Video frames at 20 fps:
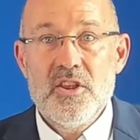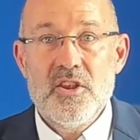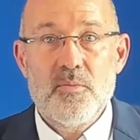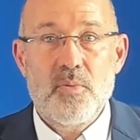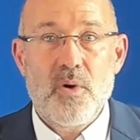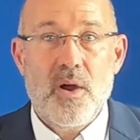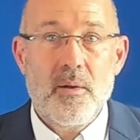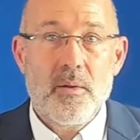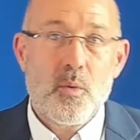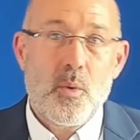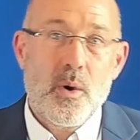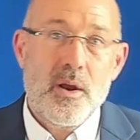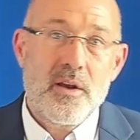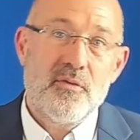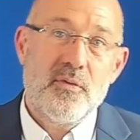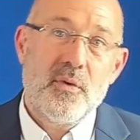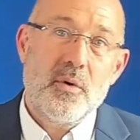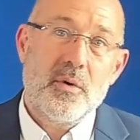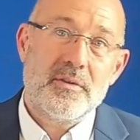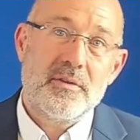You probably want
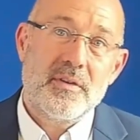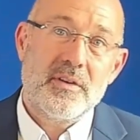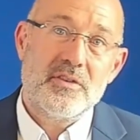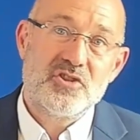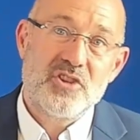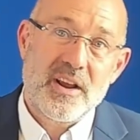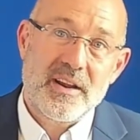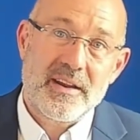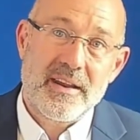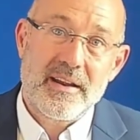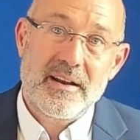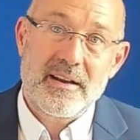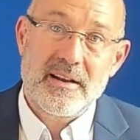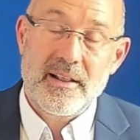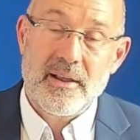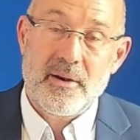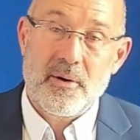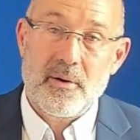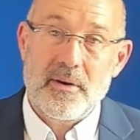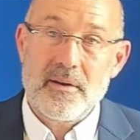to focus on checking
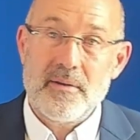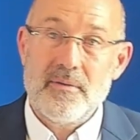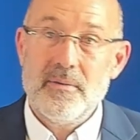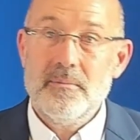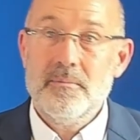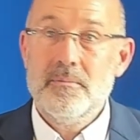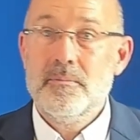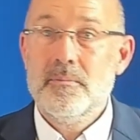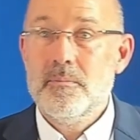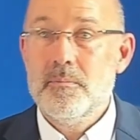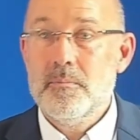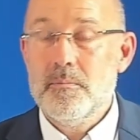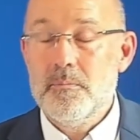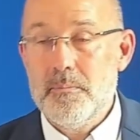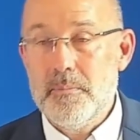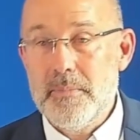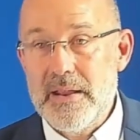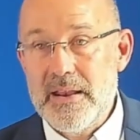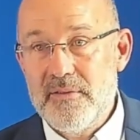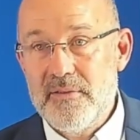clarity,
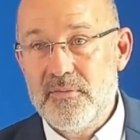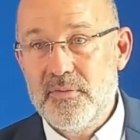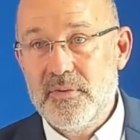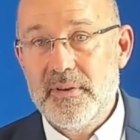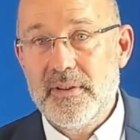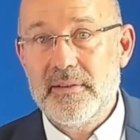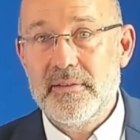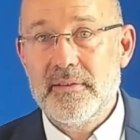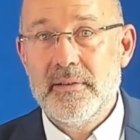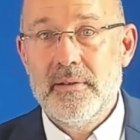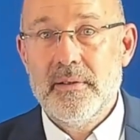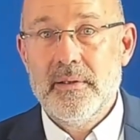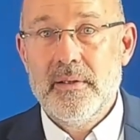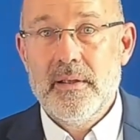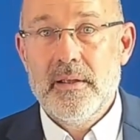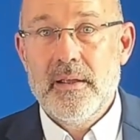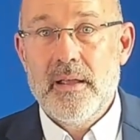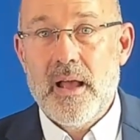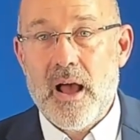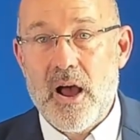meaningfulness,
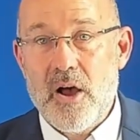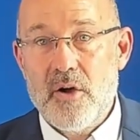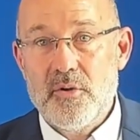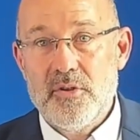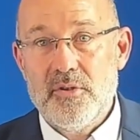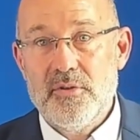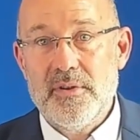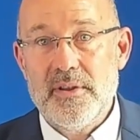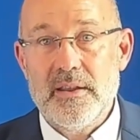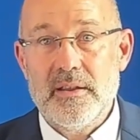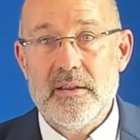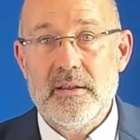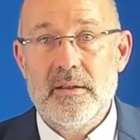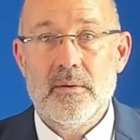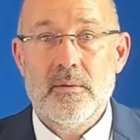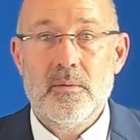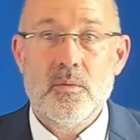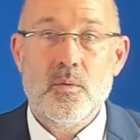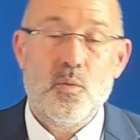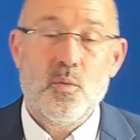how unique,
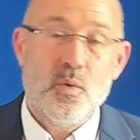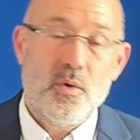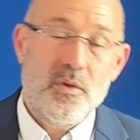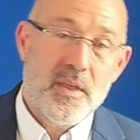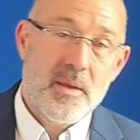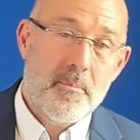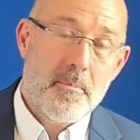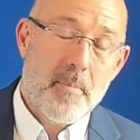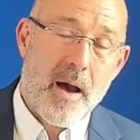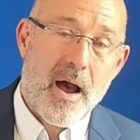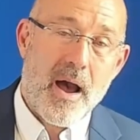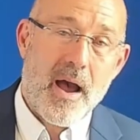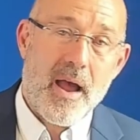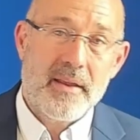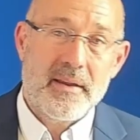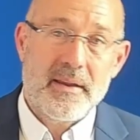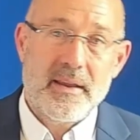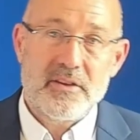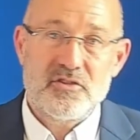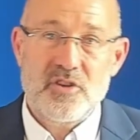would they buy,
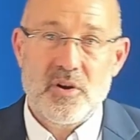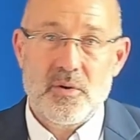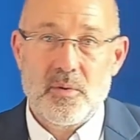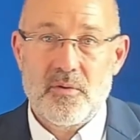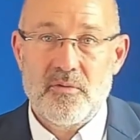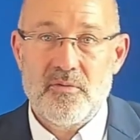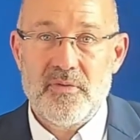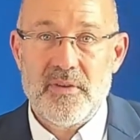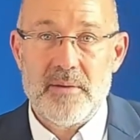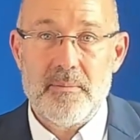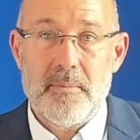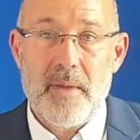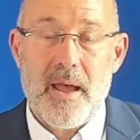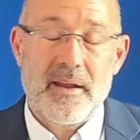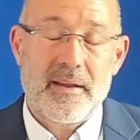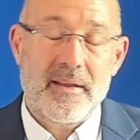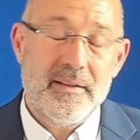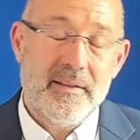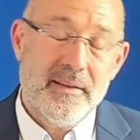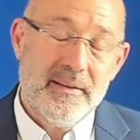get general
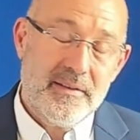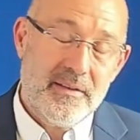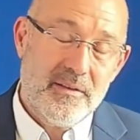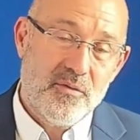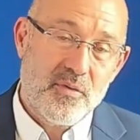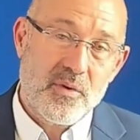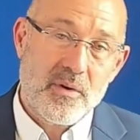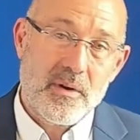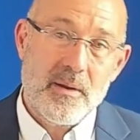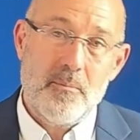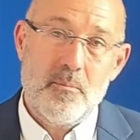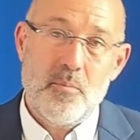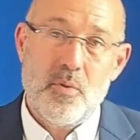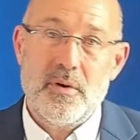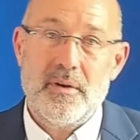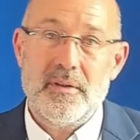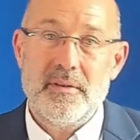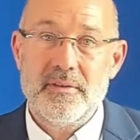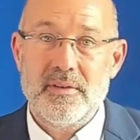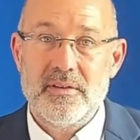feedback, and listen for
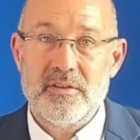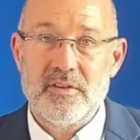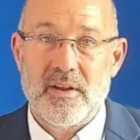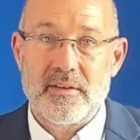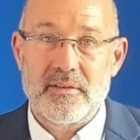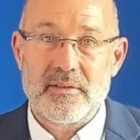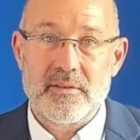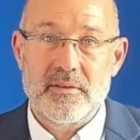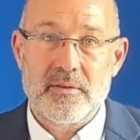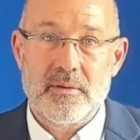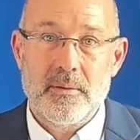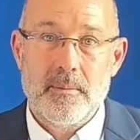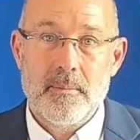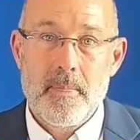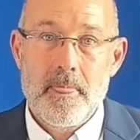input and suggestions.